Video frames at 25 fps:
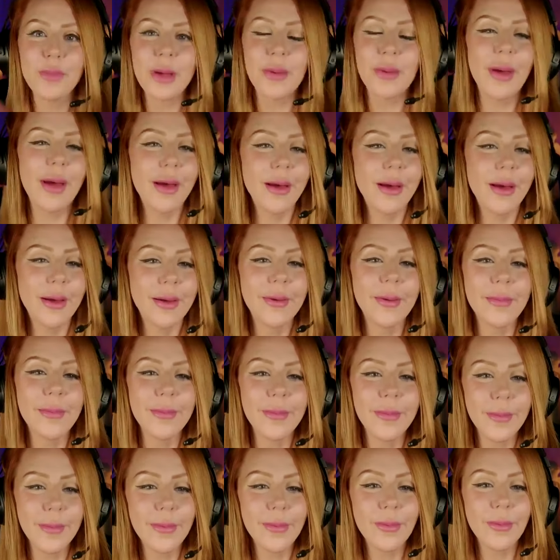a
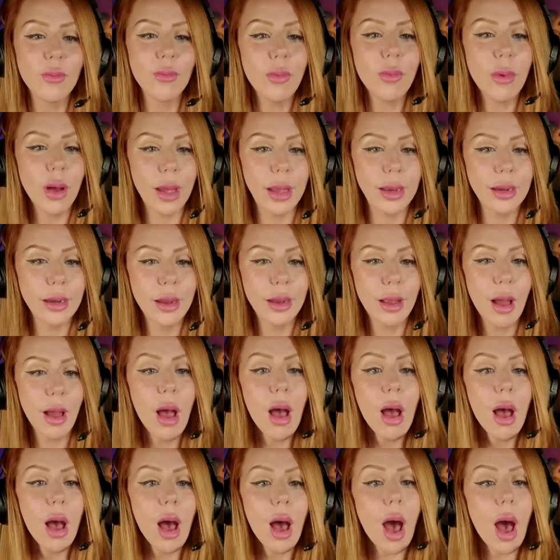what?
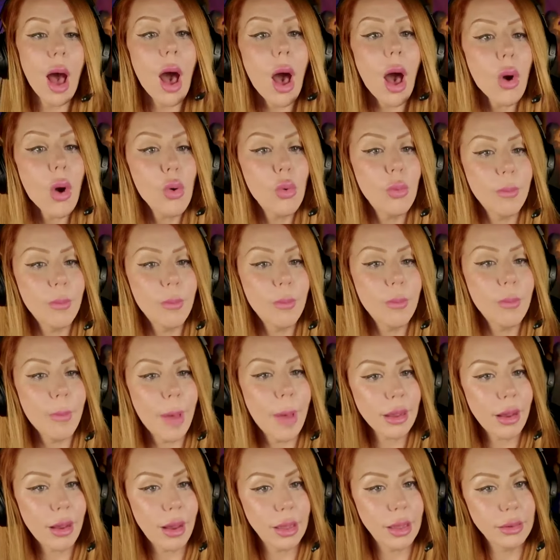Oh my
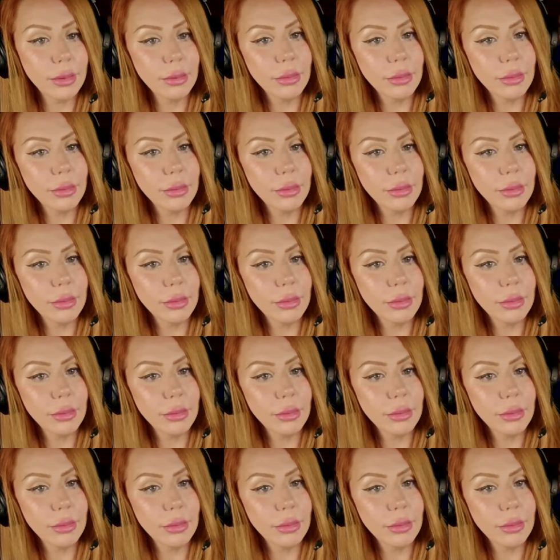God.